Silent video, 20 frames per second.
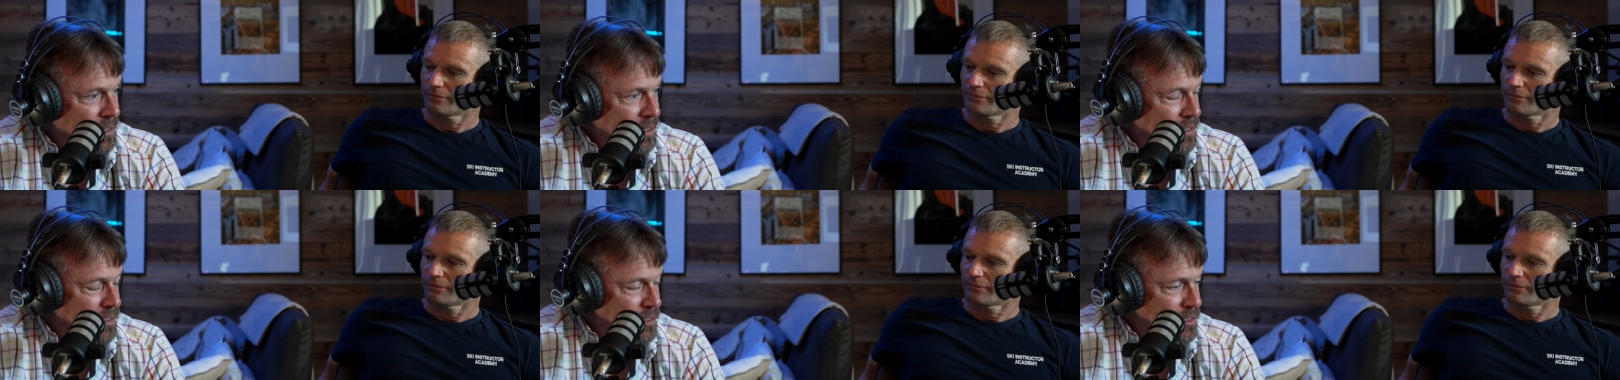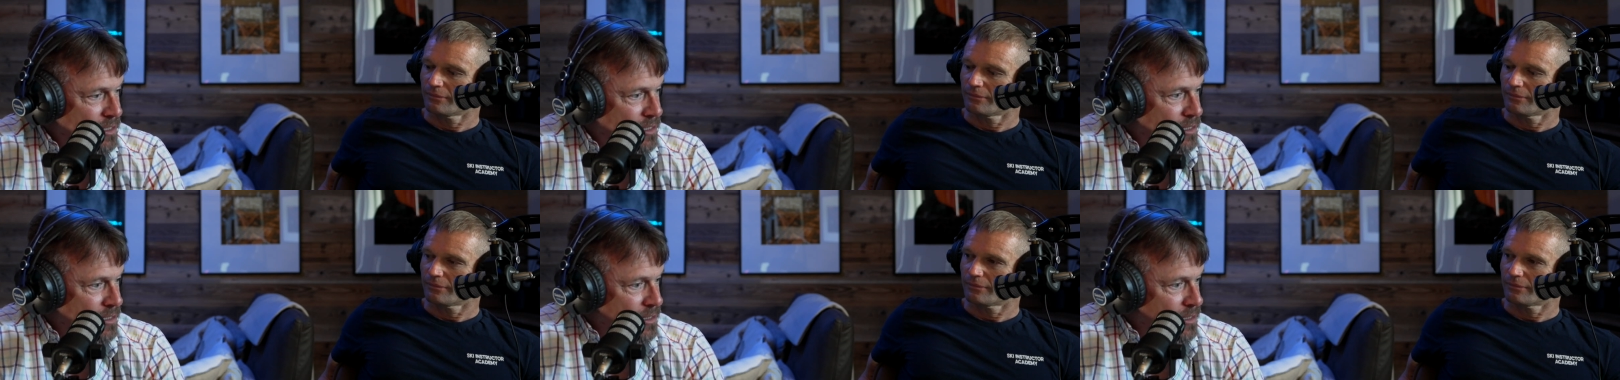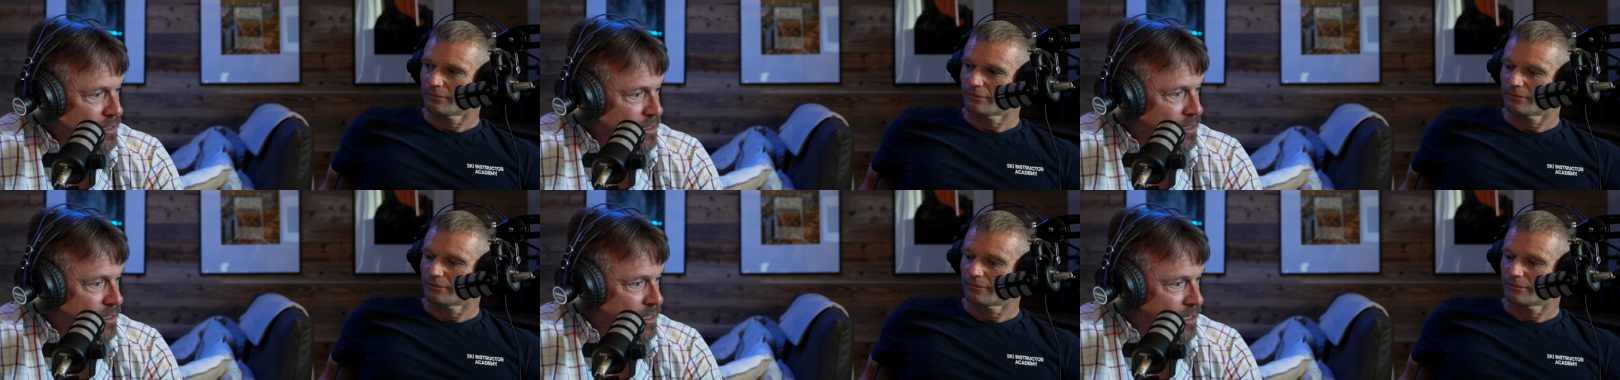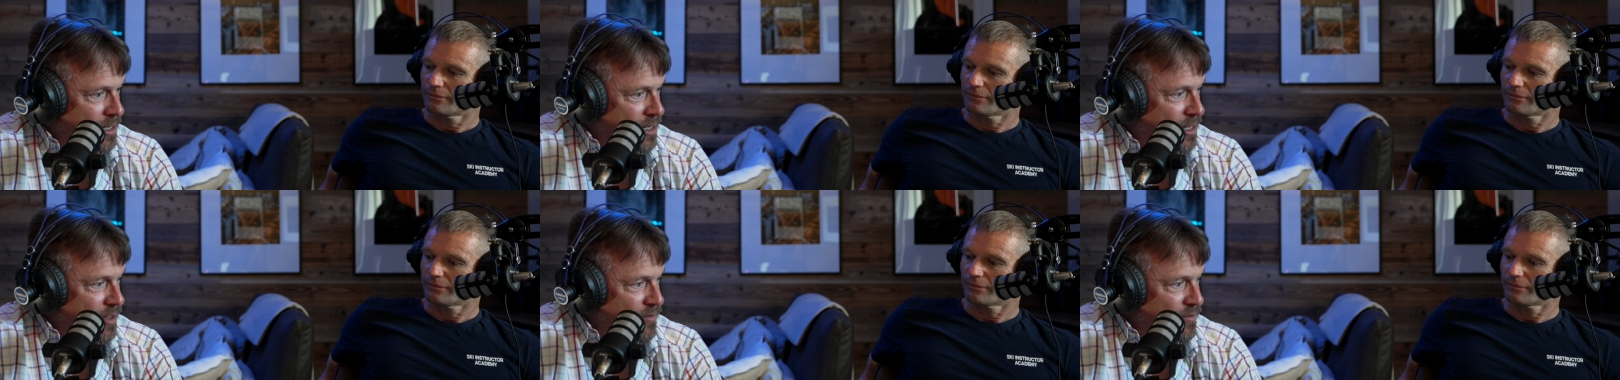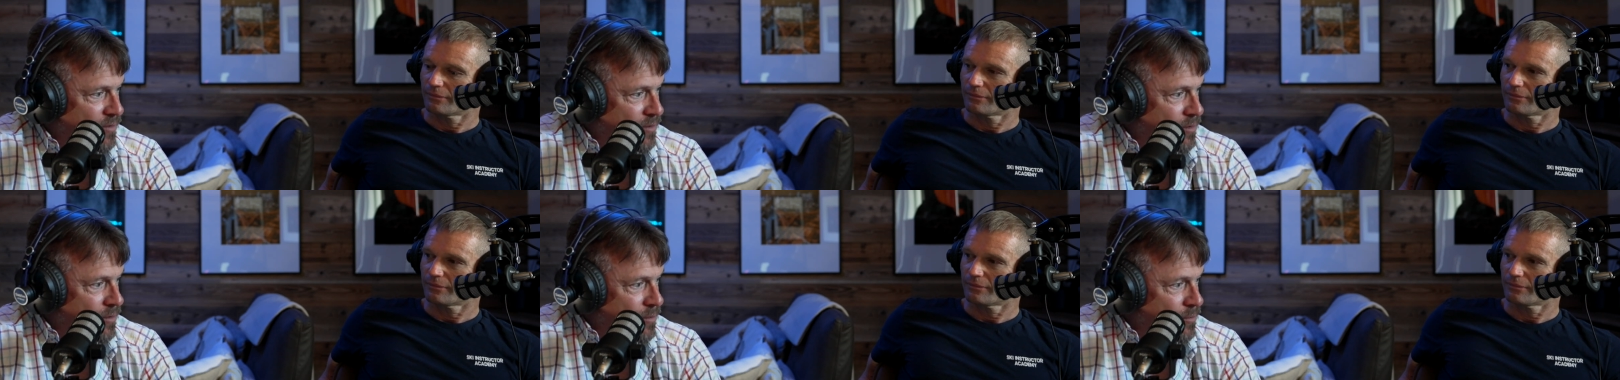Speaker 1: it's going to
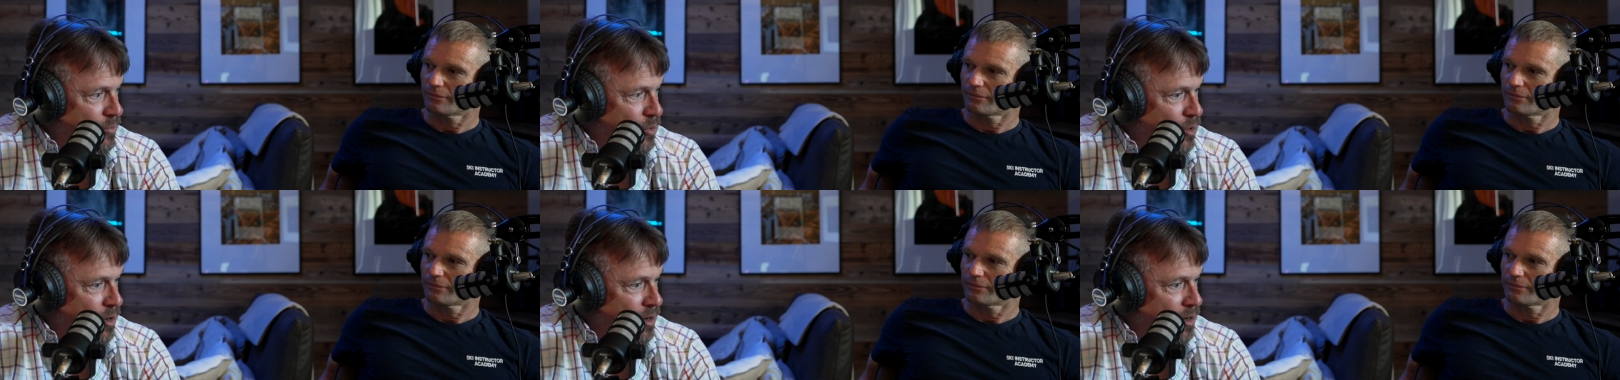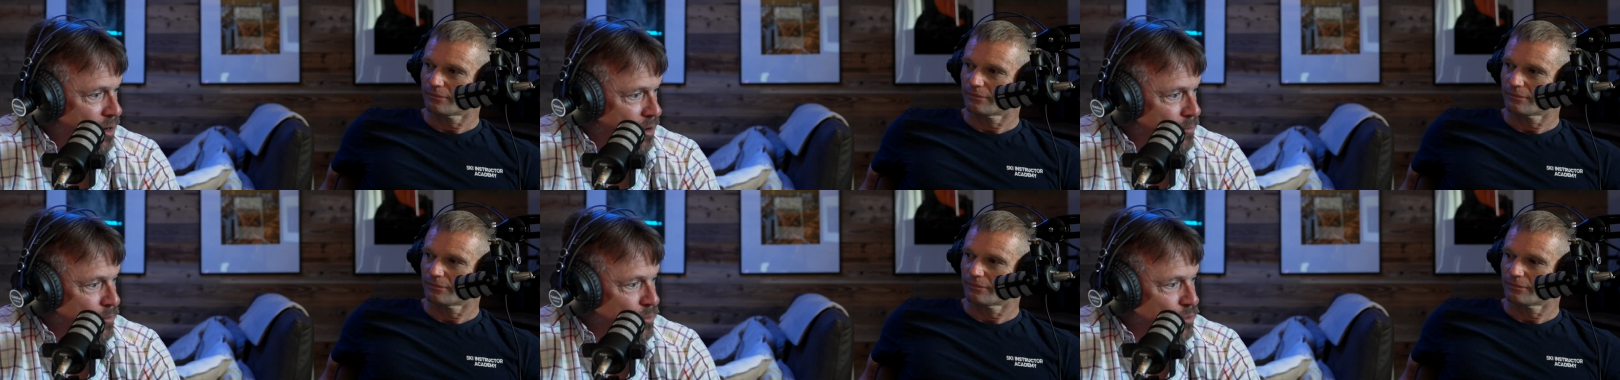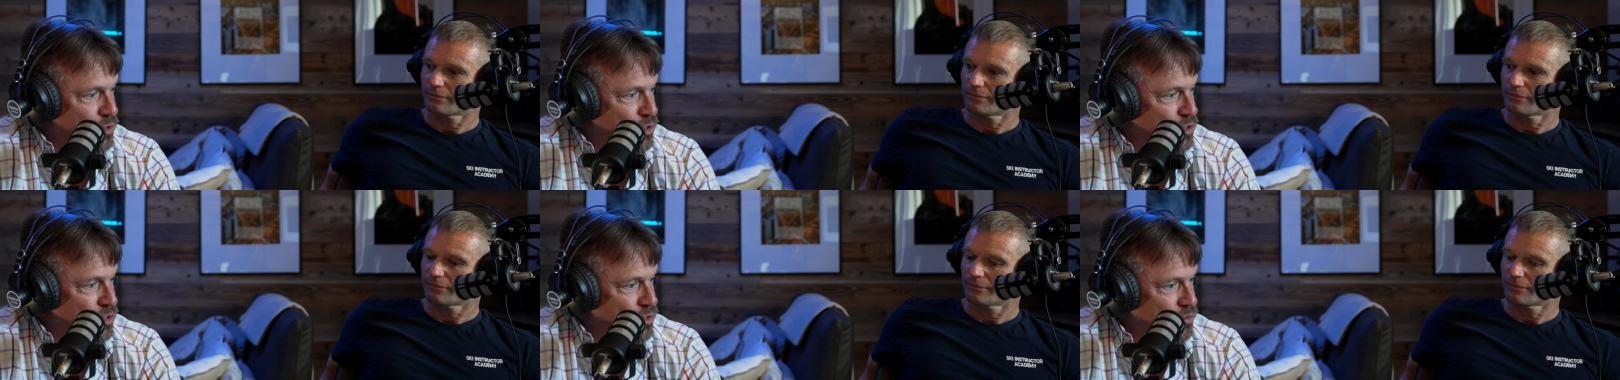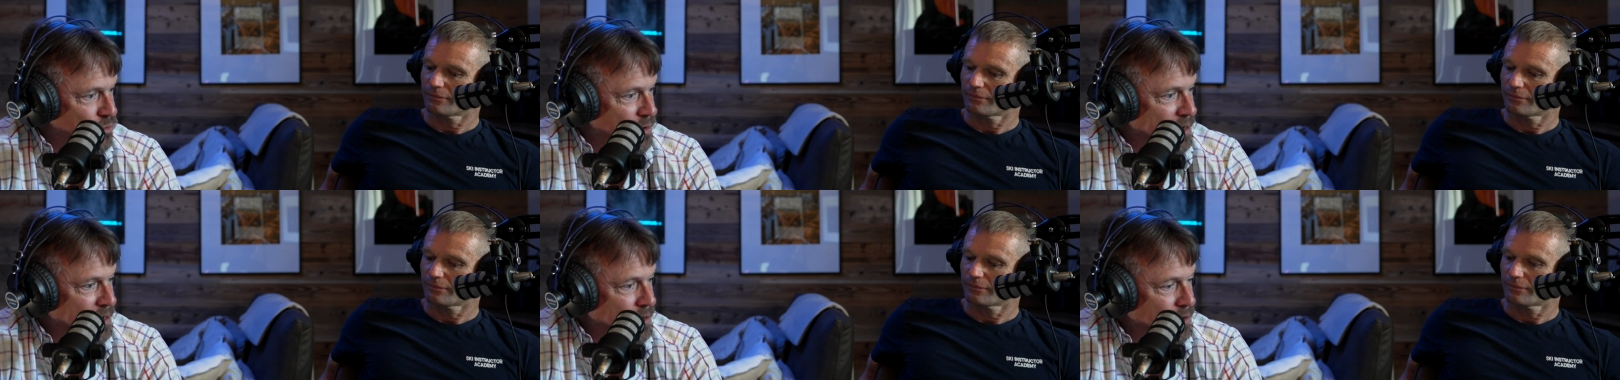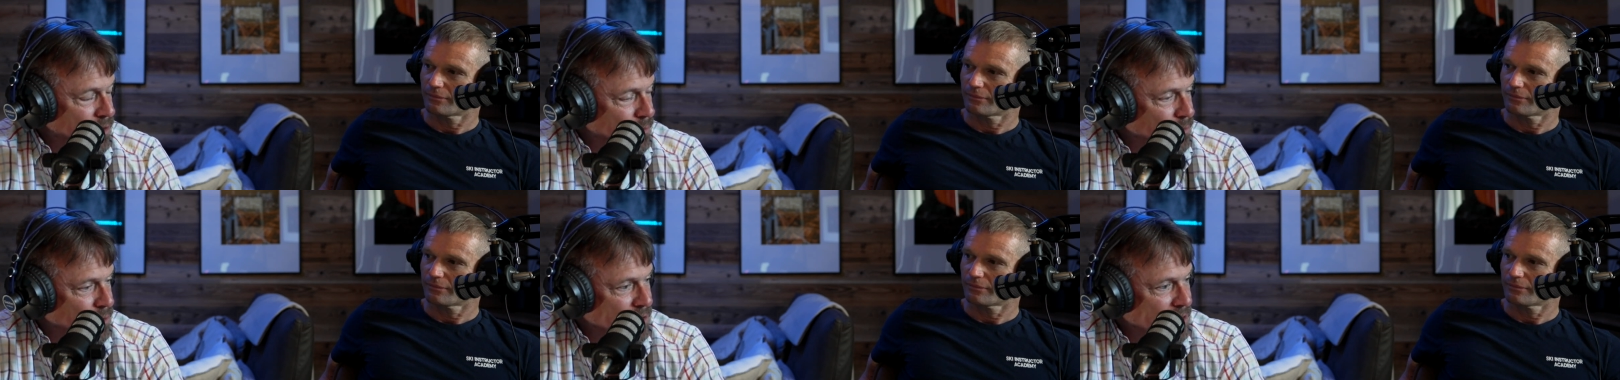give put a lot more strain
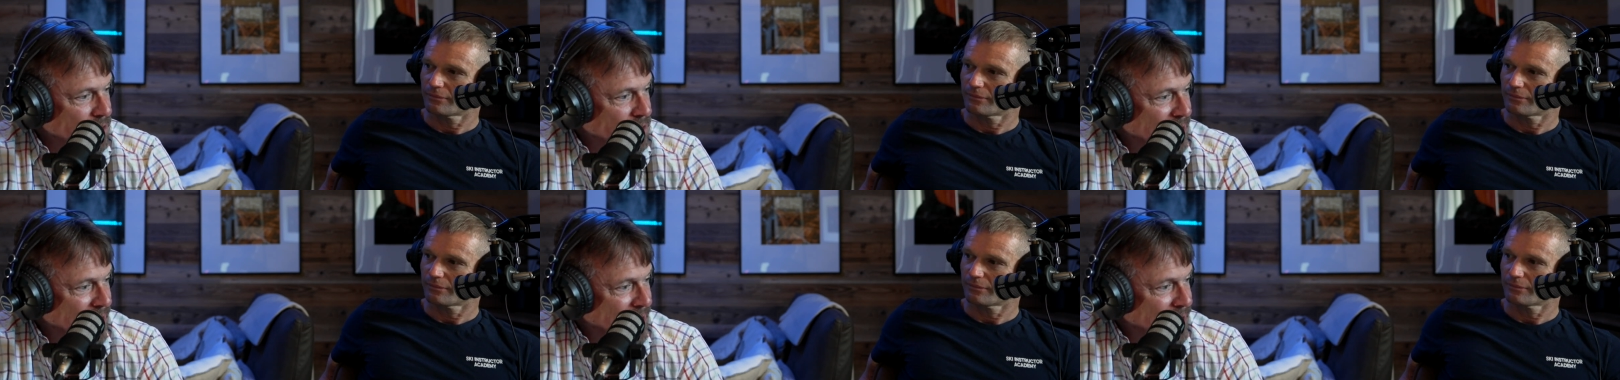on the body